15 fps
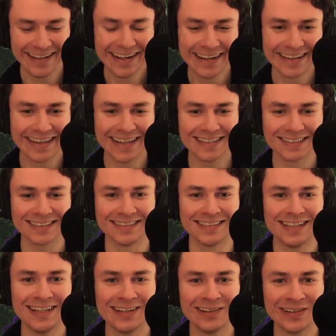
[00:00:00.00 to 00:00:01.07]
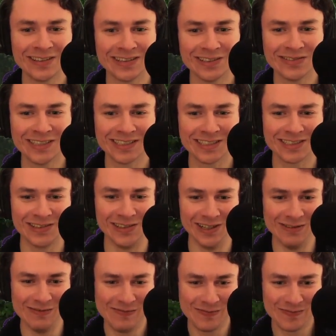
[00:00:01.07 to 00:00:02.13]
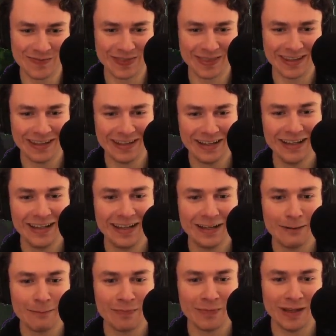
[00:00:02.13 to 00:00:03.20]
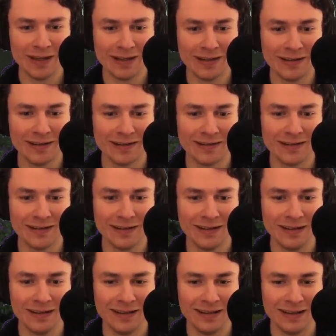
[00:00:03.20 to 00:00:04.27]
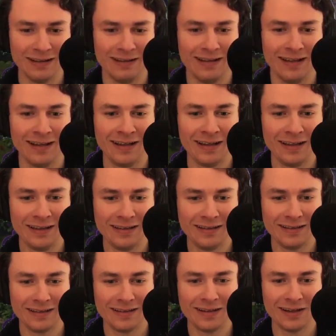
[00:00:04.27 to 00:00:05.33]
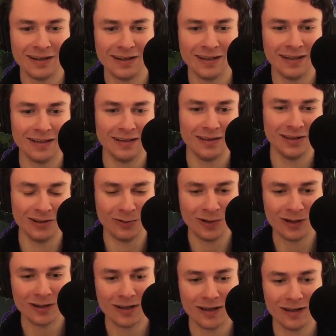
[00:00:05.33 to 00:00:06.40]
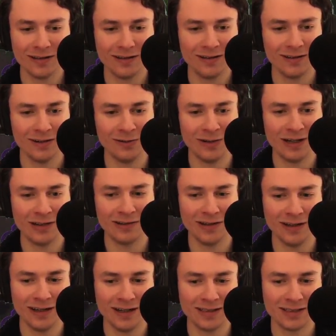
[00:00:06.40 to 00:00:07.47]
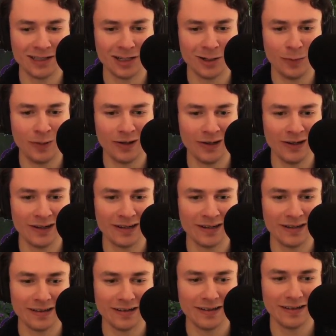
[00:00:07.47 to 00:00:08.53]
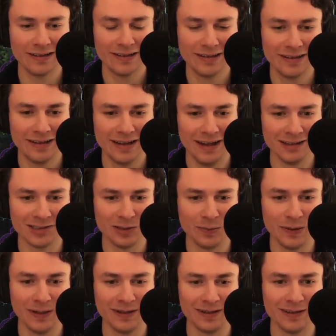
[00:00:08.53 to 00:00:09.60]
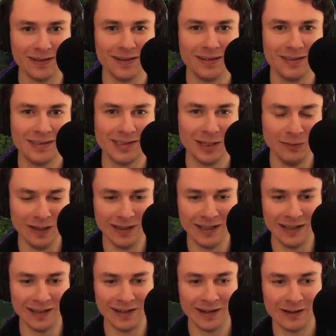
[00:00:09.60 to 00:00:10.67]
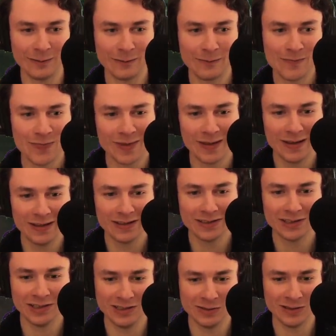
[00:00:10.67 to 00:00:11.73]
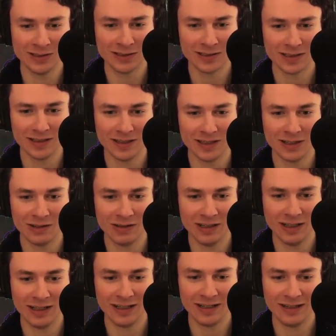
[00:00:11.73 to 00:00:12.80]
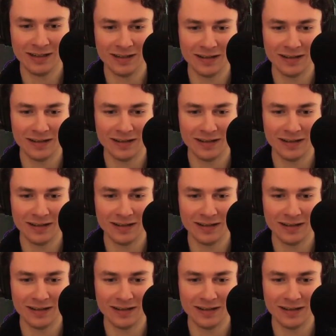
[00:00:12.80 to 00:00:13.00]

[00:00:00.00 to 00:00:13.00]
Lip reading: This is Heroes of the Storm. And I call it the walking around a nice little park as a bug simulator. So we're just going to go ahead